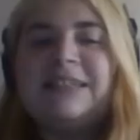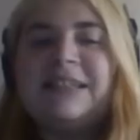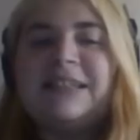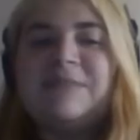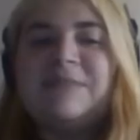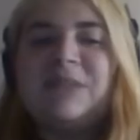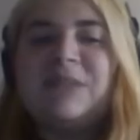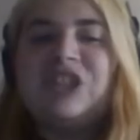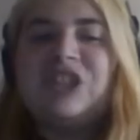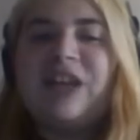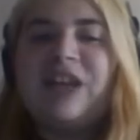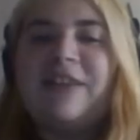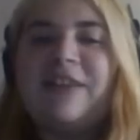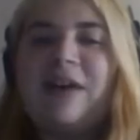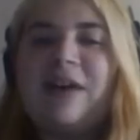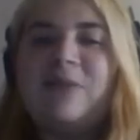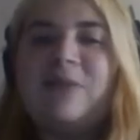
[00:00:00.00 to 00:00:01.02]
get much out
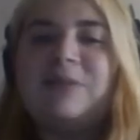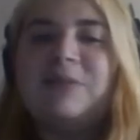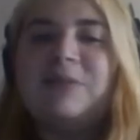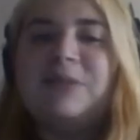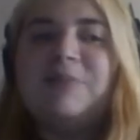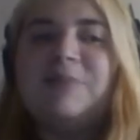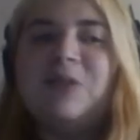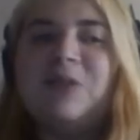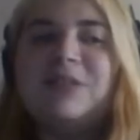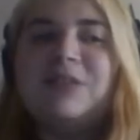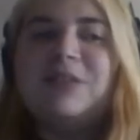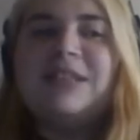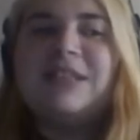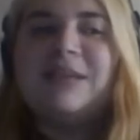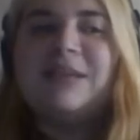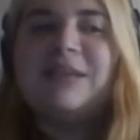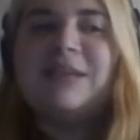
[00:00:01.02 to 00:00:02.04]
of that one, but most of
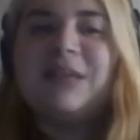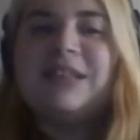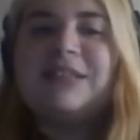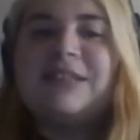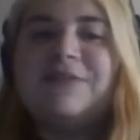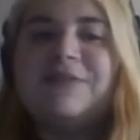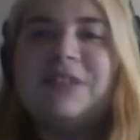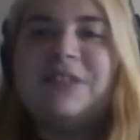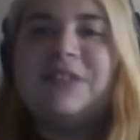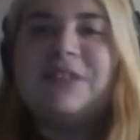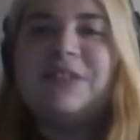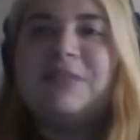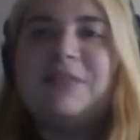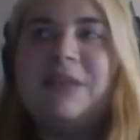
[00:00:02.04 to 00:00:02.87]
the time, yes. If he's